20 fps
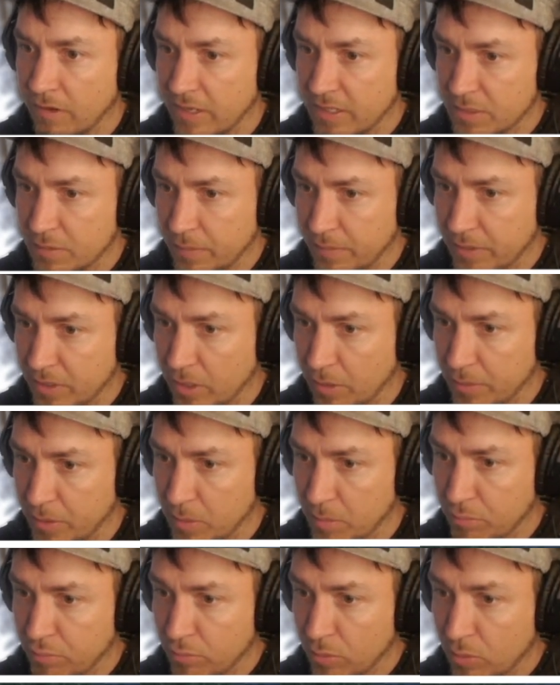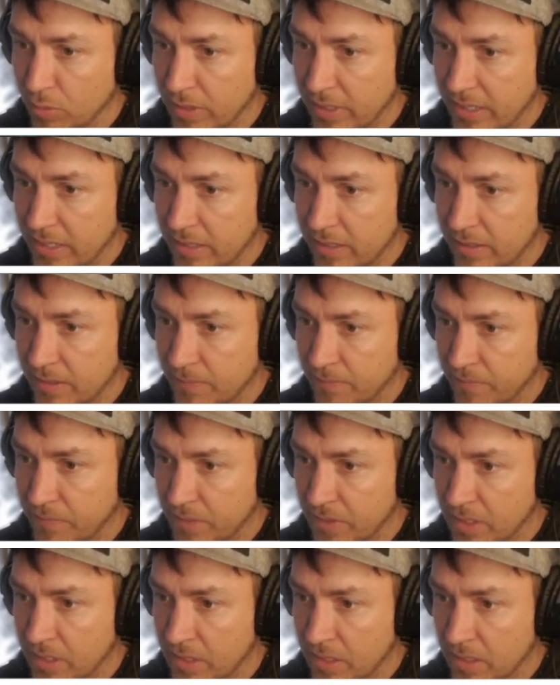Alright, so what we've got? We've got brawling.
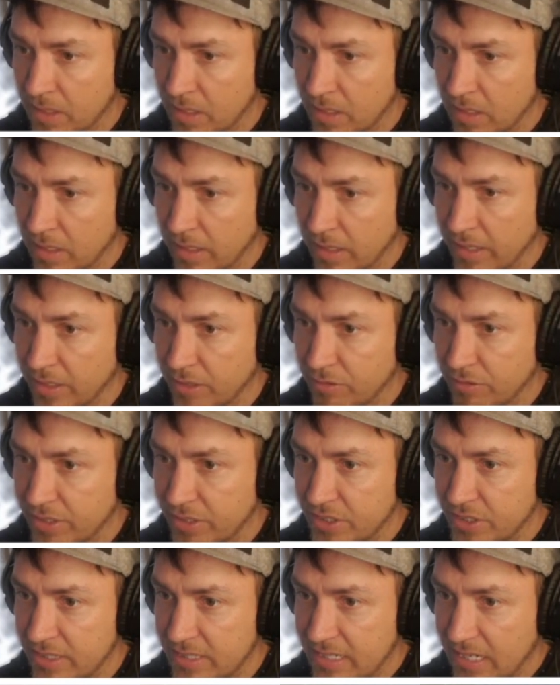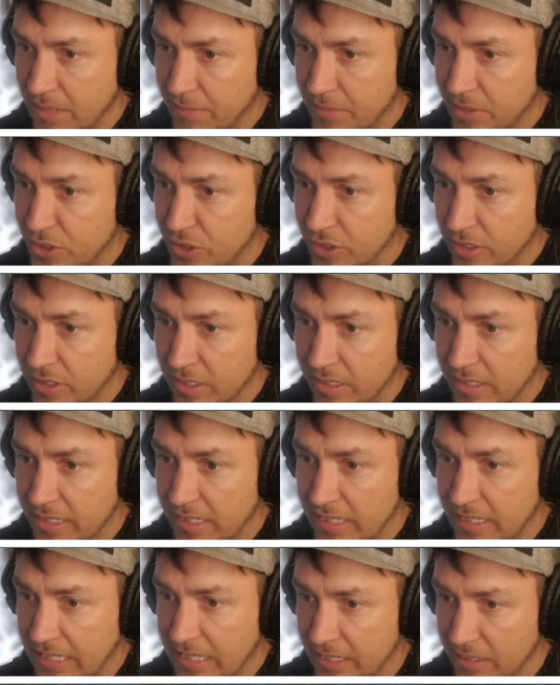Increase your damage. You're going to
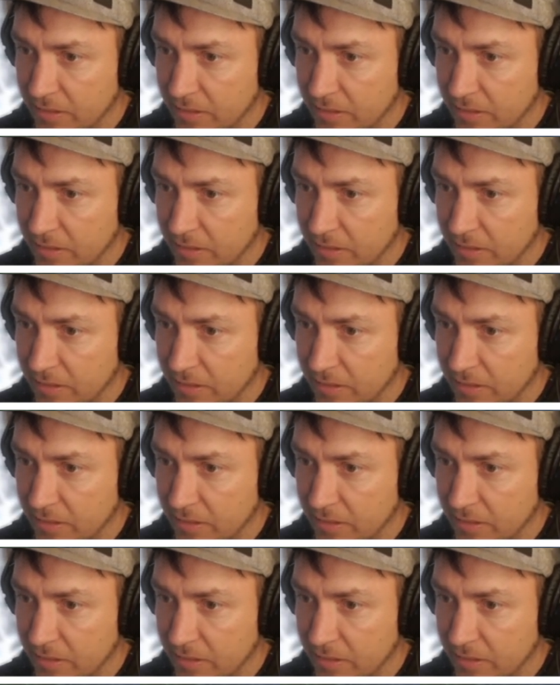need